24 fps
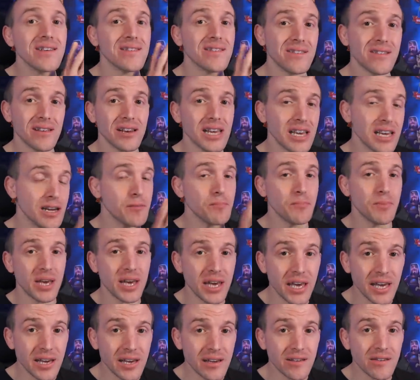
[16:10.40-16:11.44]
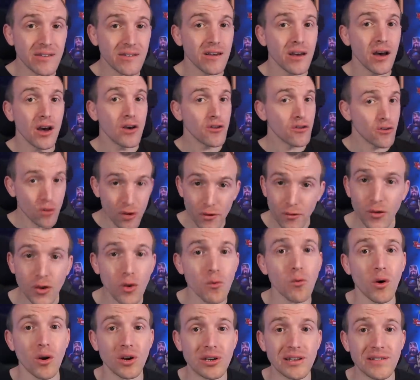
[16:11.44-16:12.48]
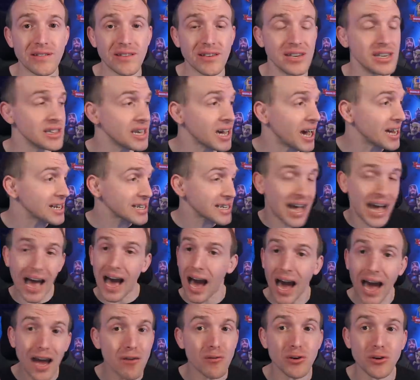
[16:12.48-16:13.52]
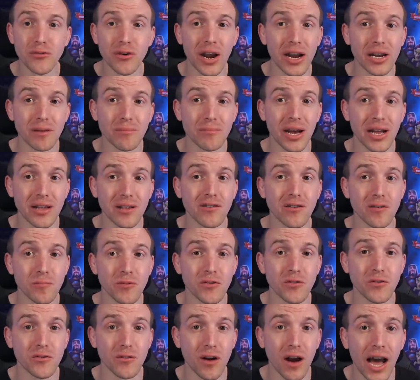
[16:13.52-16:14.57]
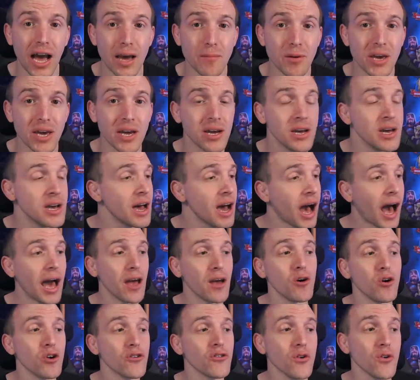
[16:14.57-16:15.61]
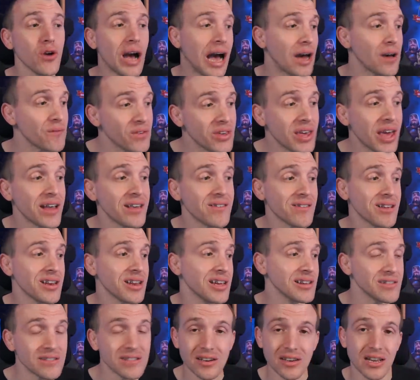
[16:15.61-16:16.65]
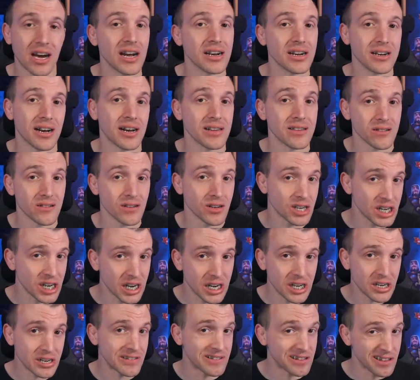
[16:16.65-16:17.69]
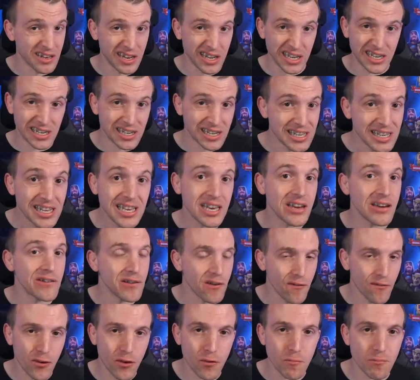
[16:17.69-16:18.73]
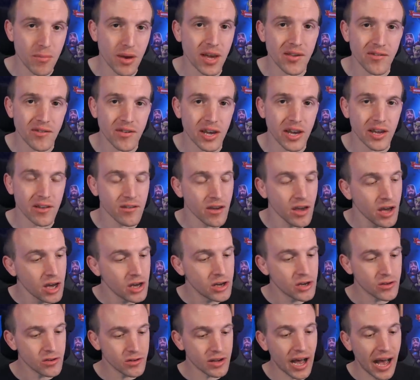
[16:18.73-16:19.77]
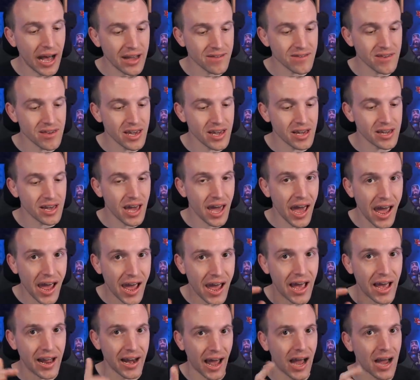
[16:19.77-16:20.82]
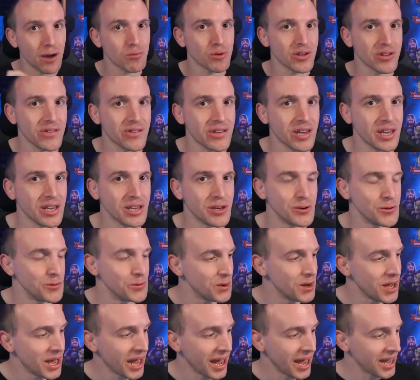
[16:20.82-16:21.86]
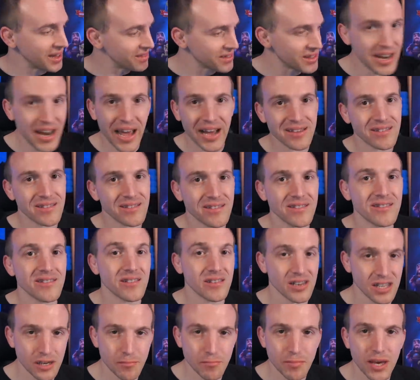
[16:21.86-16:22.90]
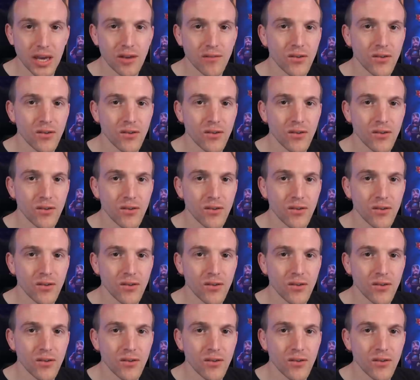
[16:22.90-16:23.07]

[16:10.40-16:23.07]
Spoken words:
sneak peeks. So if you want to see that, I would recommend subscribing. I also have yesterday's clan castle changes linked here if you missed it. You guys take care, and I will see you in the next sneak peek